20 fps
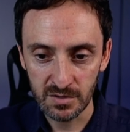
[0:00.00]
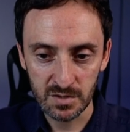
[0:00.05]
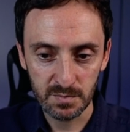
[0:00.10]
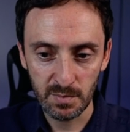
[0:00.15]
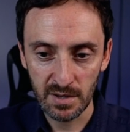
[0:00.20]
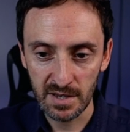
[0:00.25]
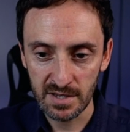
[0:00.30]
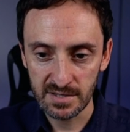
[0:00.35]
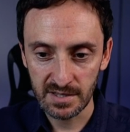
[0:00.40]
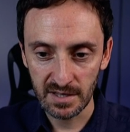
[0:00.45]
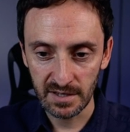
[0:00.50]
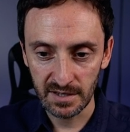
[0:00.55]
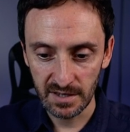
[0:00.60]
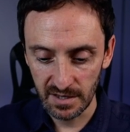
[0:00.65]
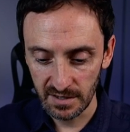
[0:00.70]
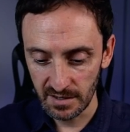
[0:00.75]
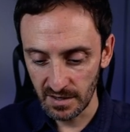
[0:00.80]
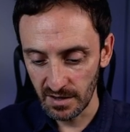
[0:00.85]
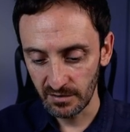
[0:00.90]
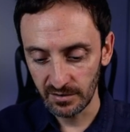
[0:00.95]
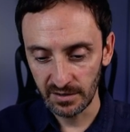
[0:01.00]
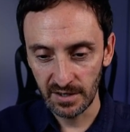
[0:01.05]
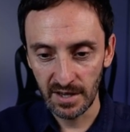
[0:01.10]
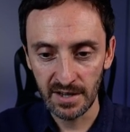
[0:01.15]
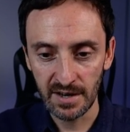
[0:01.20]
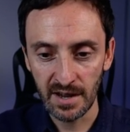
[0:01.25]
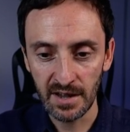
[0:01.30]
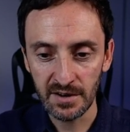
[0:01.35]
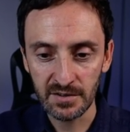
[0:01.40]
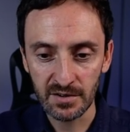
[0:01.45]
to just paste that in. I'm going to
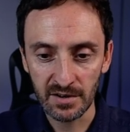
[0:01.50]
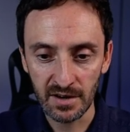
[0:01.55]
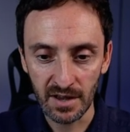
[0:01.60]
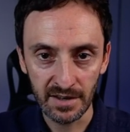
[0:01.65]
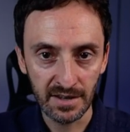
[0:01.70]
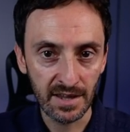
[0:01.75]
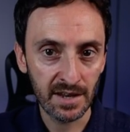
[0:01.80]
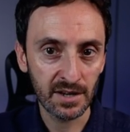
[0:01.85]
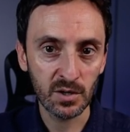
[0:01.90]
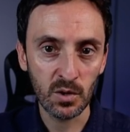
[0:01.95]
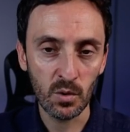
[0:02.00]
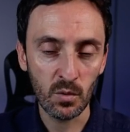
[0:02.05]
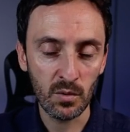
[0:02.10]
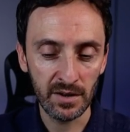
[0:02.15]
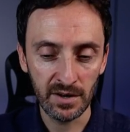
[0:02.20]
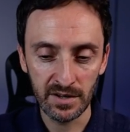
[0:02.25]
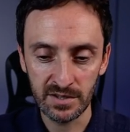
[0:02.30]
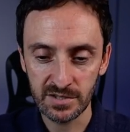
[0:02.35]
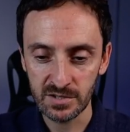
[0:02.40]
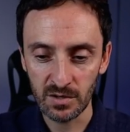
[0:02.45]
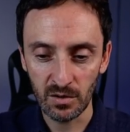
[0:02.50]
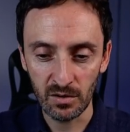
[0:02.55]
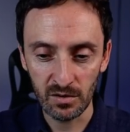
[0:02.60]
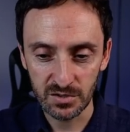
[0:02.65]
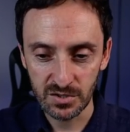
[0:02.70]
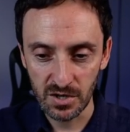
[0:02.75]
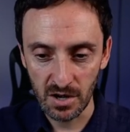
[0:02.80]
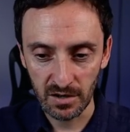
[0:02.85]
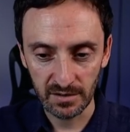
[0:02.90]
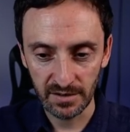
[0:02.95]
hit enter and let it go and install
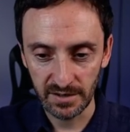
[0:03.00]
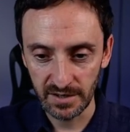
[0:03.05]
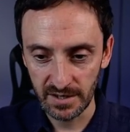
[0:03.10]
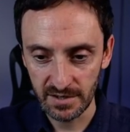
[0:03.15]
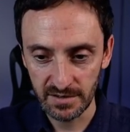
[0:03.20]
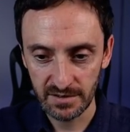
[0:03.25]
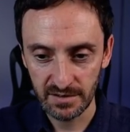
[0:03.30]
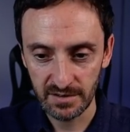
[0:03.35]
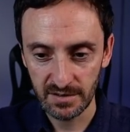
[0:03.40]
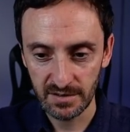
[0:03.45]
Chocolatey.